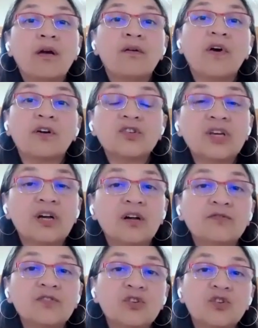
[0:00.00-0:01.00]
of
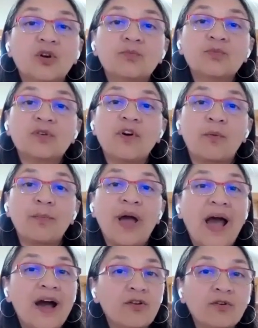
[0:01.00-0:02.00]
ourselves in terms of our
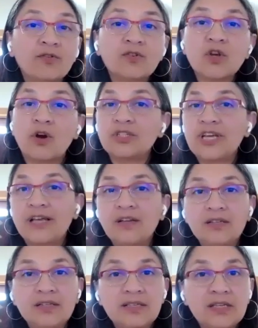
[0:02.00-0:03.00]
patterns, our
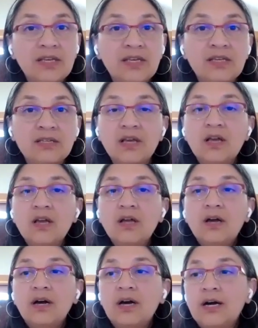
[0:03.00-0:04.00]
tendencies,
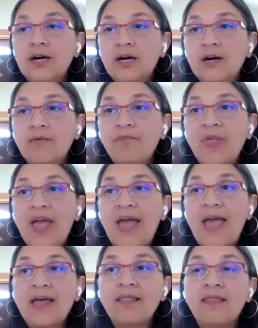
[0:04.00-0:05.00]
and
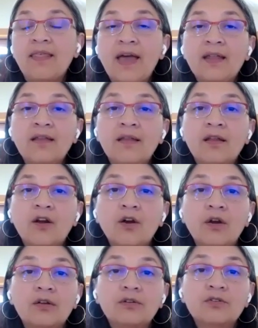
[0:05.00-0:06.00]
then,
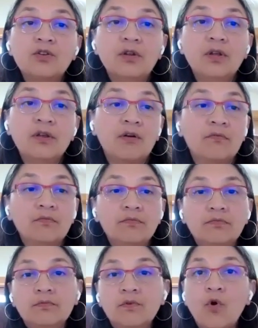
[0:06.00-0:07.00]

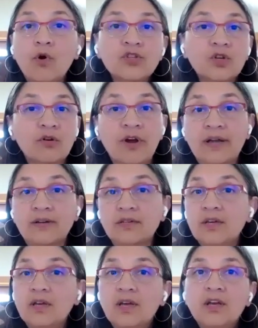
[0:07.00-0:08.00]
course
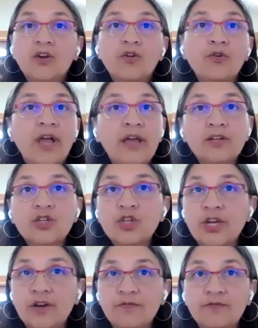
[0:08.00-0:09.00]
correct, create a
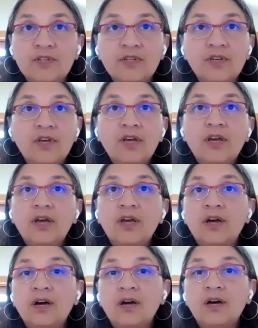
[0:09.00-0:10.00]
shift
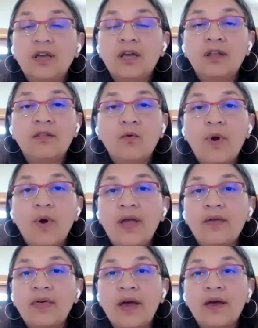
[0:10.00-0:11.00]
in the
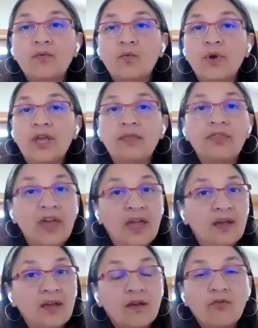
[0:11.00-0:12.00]
way that we
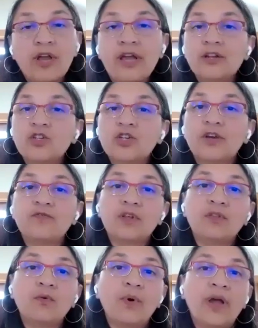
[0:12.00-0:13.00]
think, create a shift
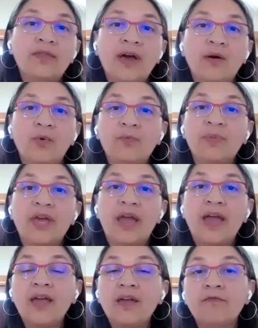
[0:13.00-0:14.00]
in the way that we
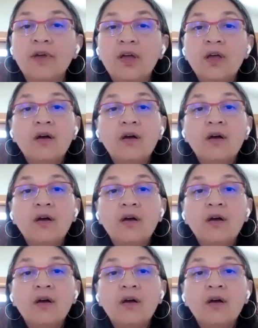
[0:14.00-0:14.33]
behave,